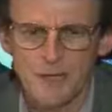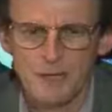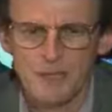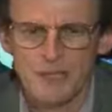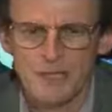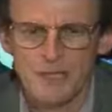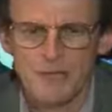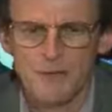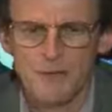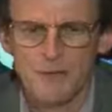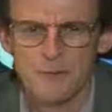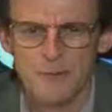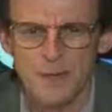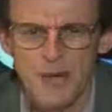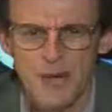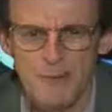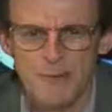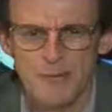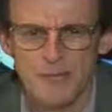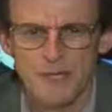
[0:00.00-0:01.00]
public of their
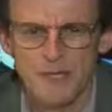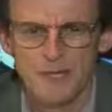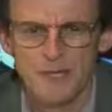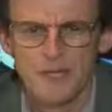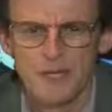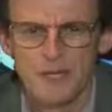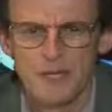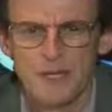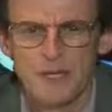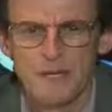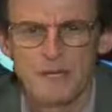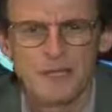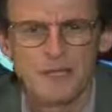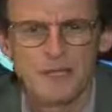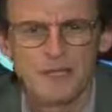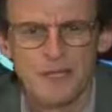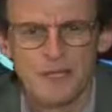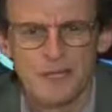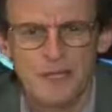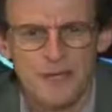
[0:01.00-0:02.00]
property,
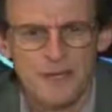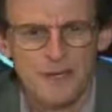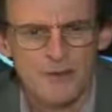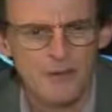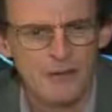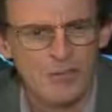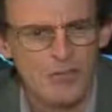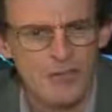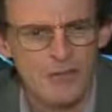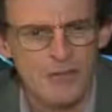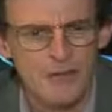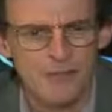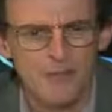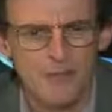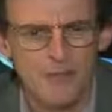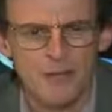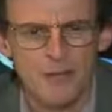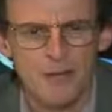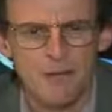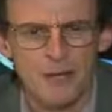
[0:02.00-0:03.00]
but to later
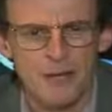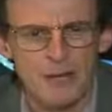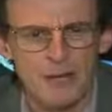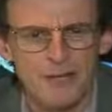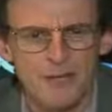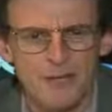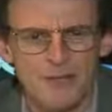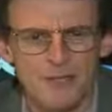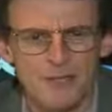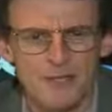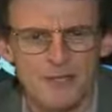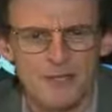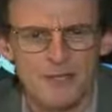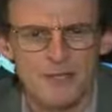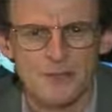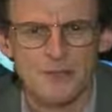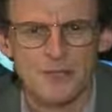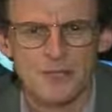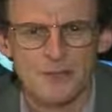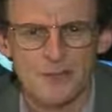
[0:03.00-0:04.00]
claim that the banking
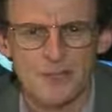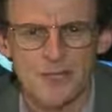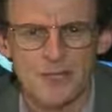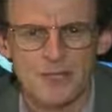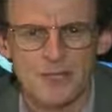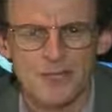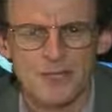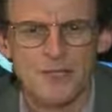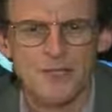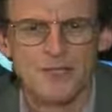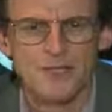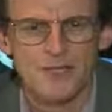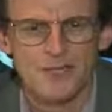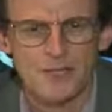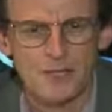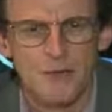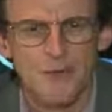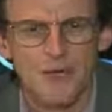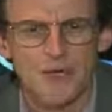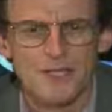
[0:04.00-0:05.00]
system was basically
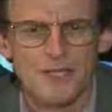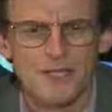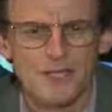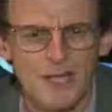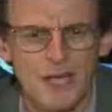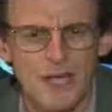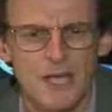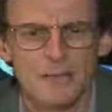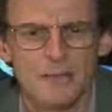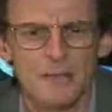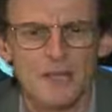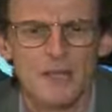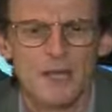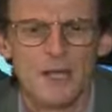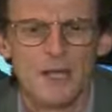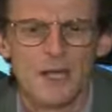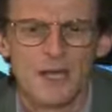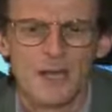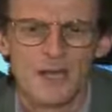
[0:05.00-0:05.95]
so unstable